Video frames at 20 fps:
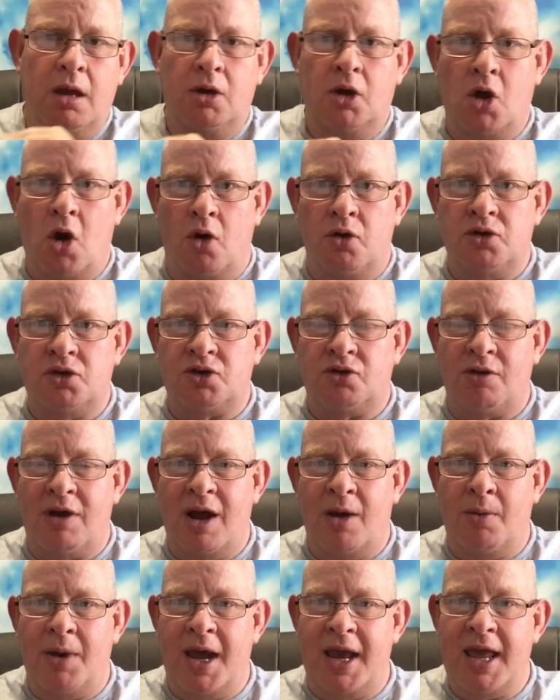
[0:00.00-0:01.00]
gone
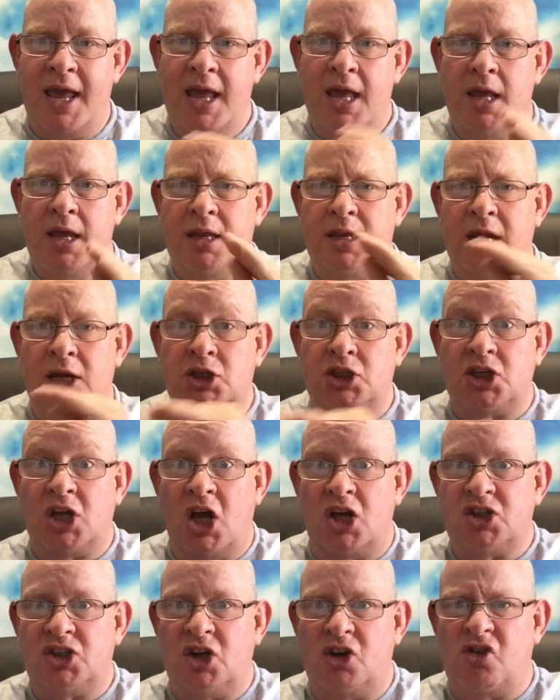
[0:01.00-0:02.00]
straight away, then
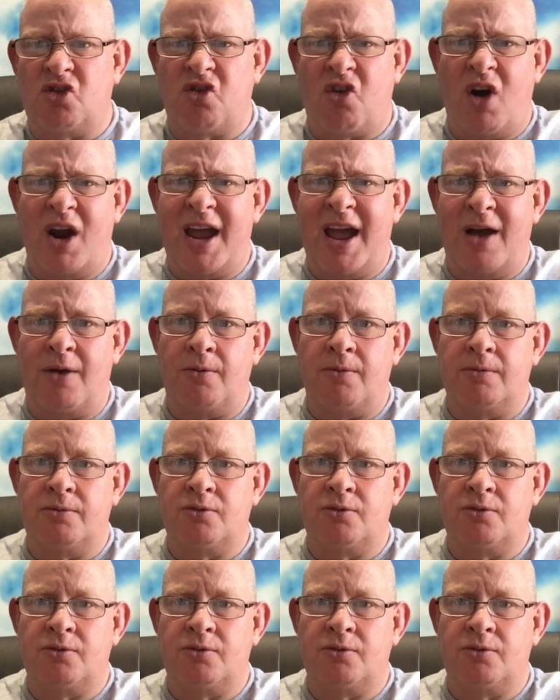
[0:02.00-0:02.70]
starts to dry out